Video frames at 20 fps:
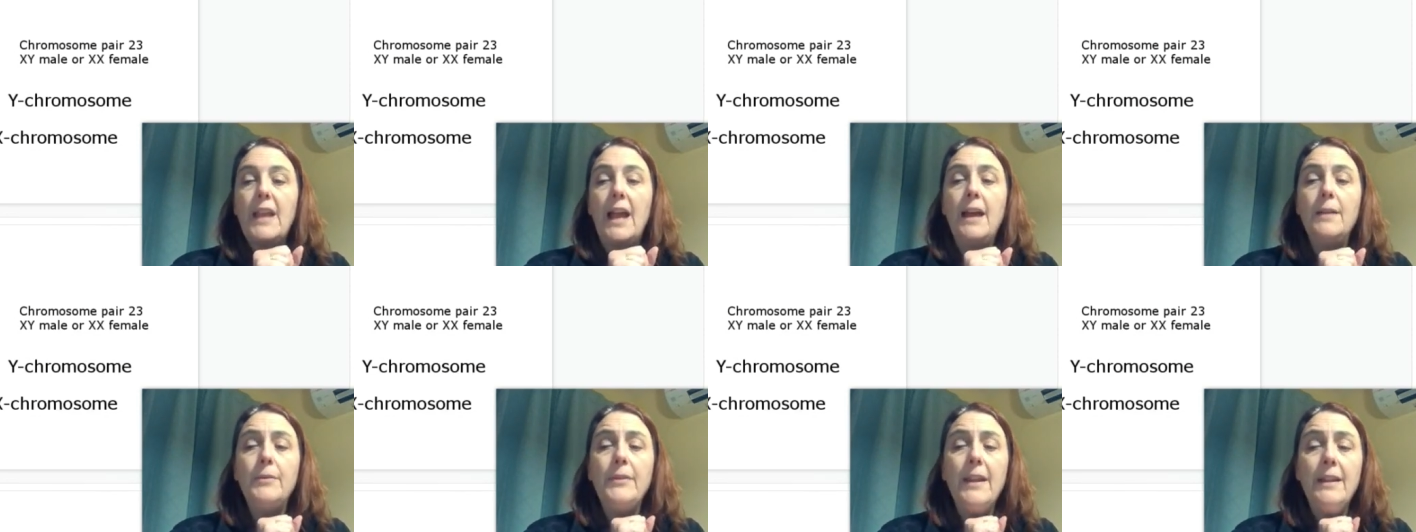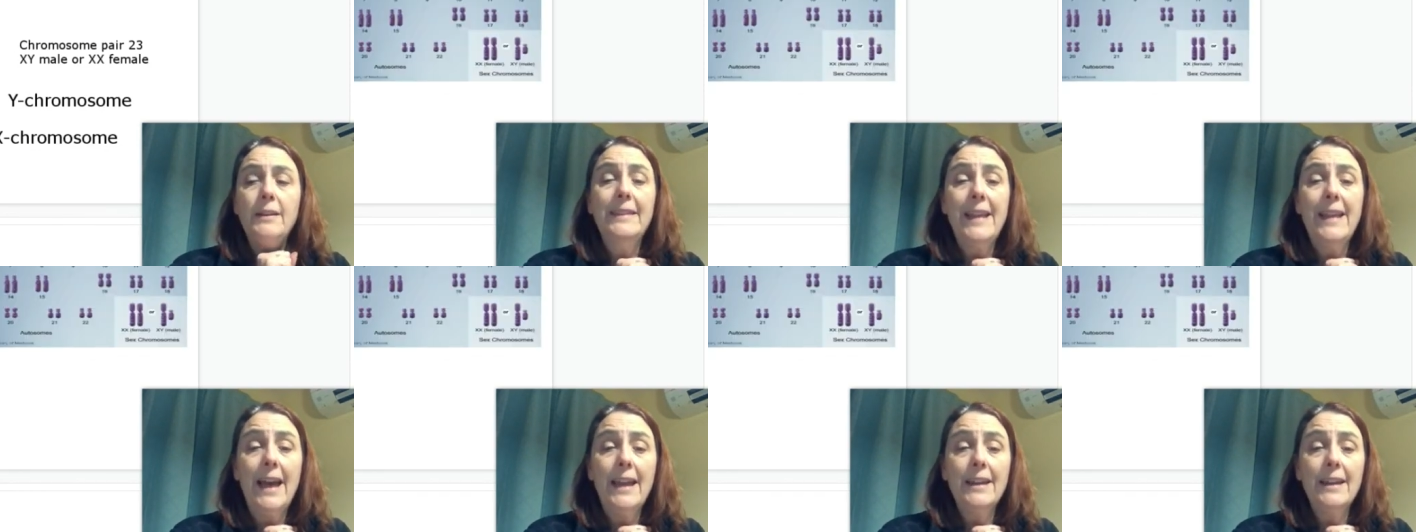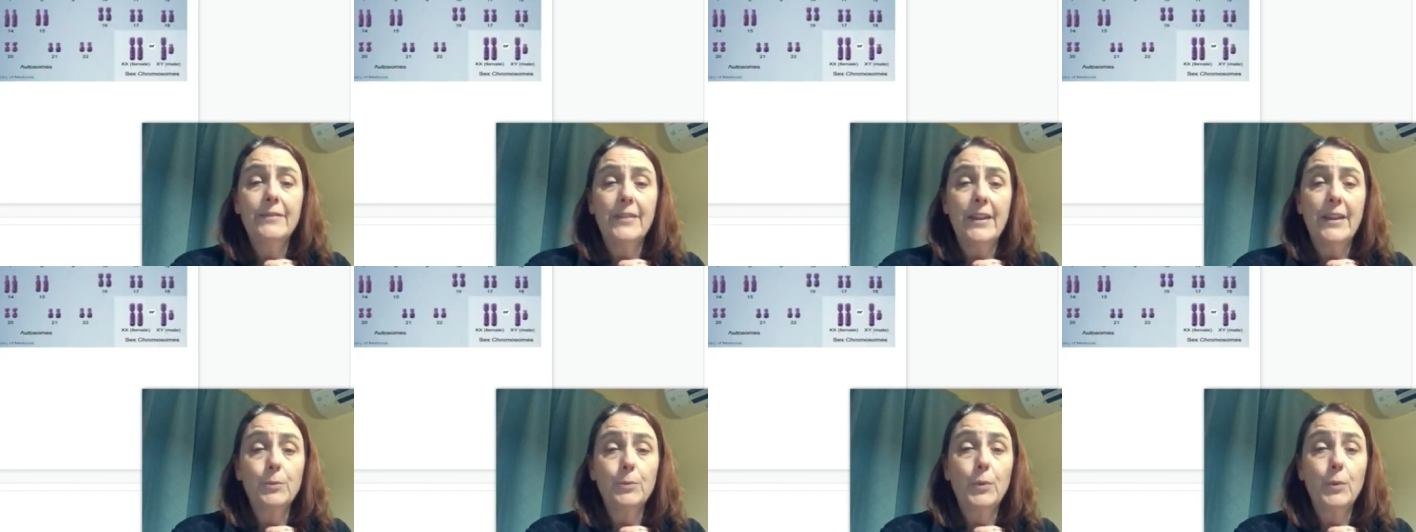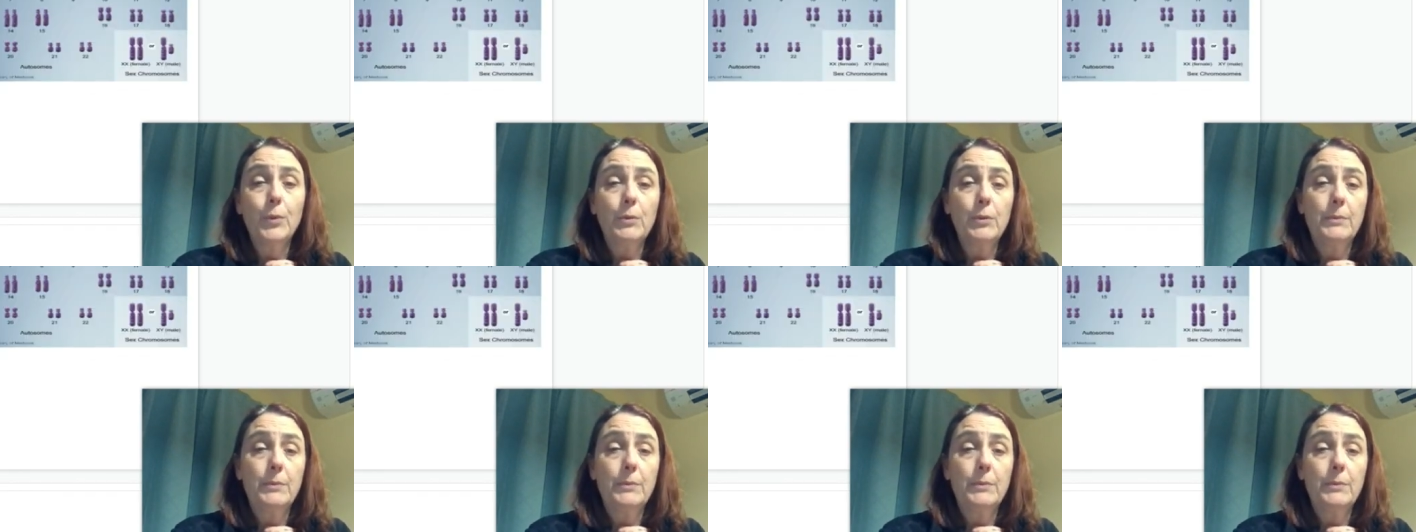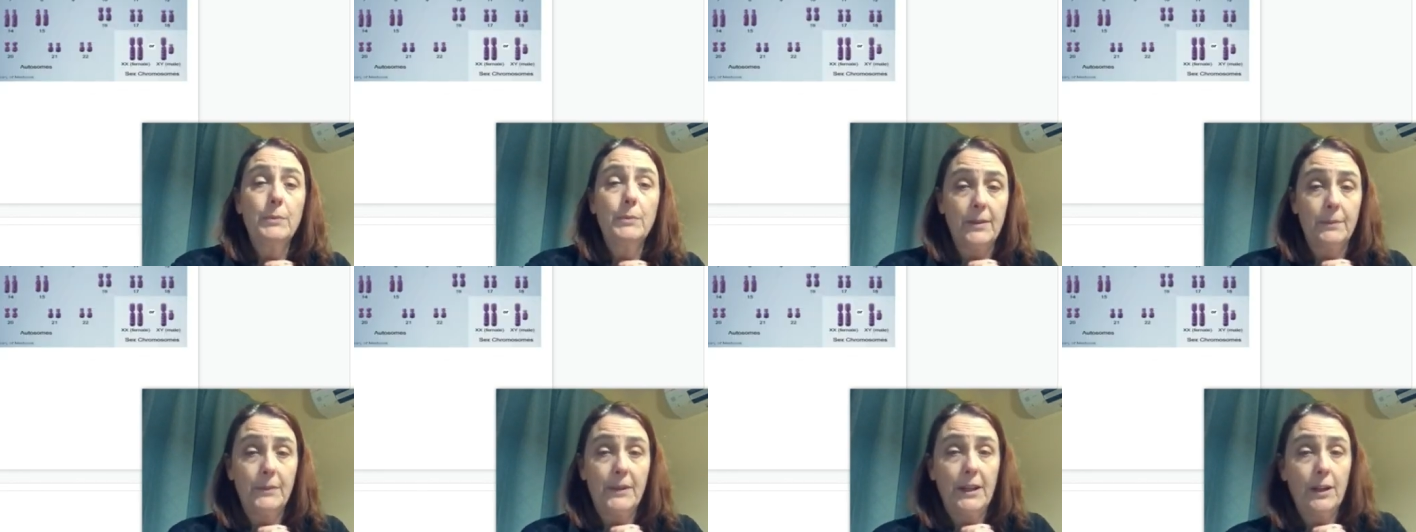And then in that event, we would make
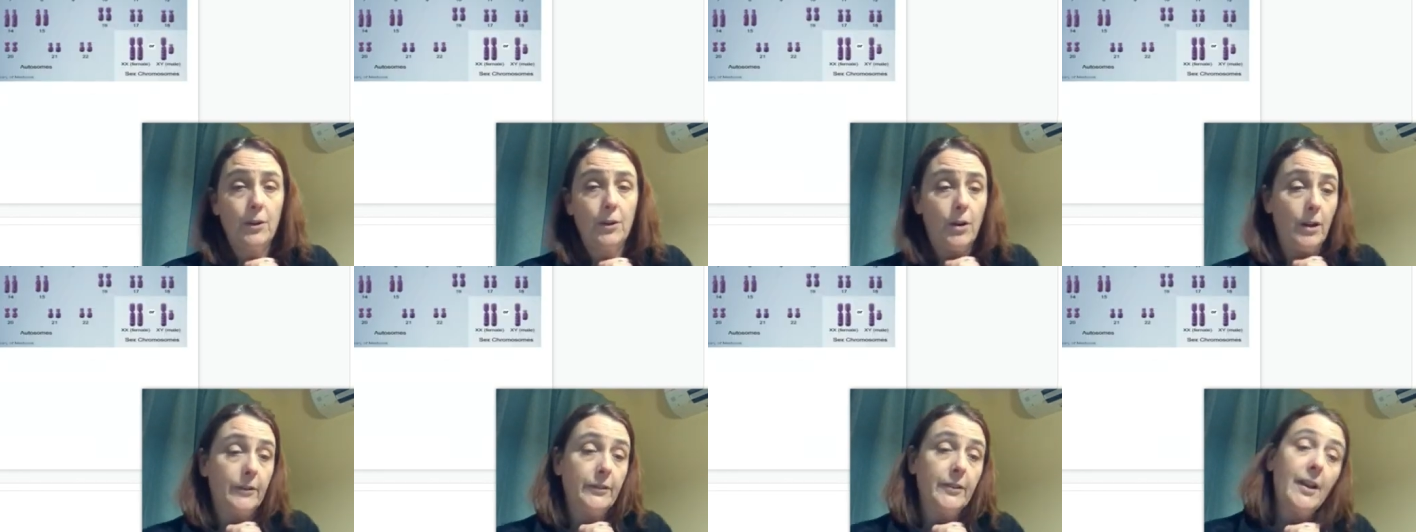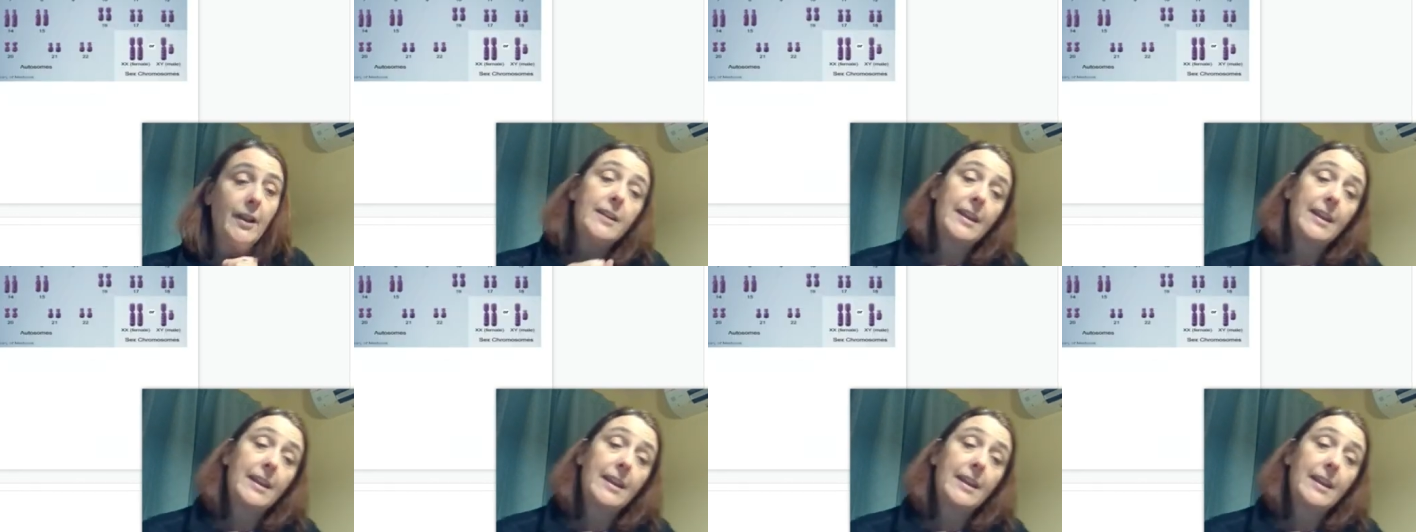something called a